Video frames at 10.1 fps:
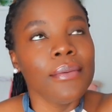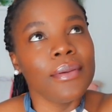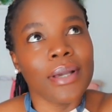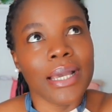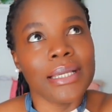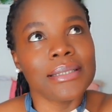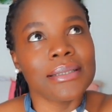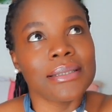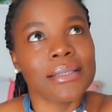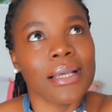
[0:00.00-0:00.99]
You
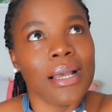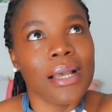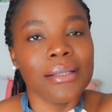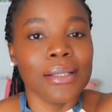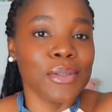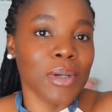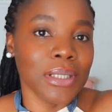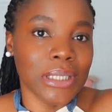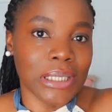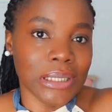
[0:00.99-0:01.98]
guys, there's
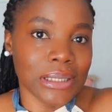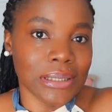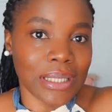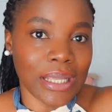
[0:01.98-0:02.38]
one thing in this